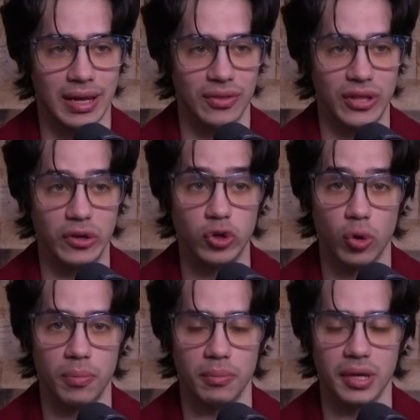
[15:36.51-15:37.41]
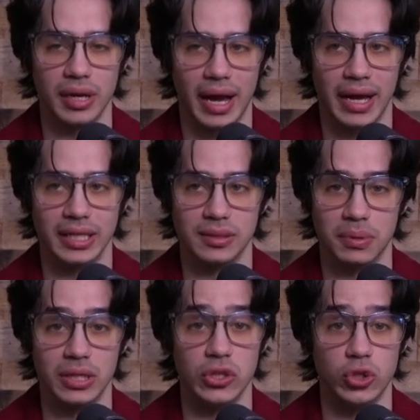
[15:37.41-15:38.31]
than dopamine has,
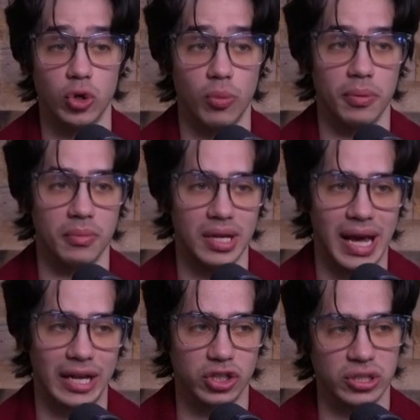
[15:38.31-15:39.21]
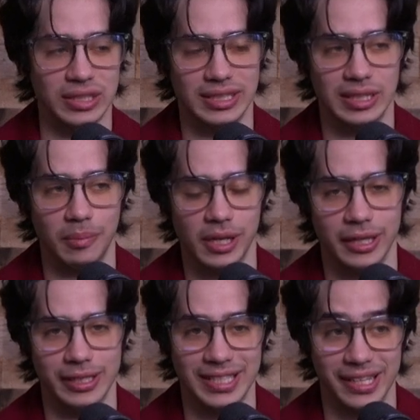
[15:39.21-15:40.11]
because dopamine actually
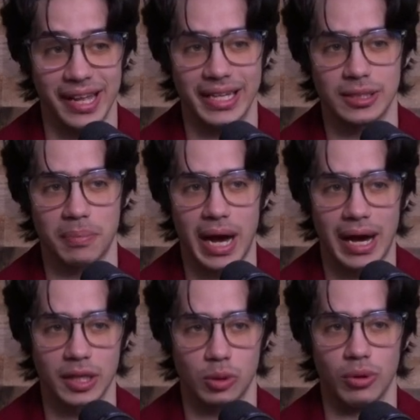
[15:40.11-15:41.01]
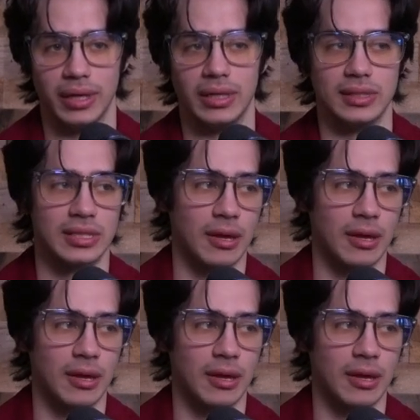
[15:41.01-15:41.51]
stimulates less pathways.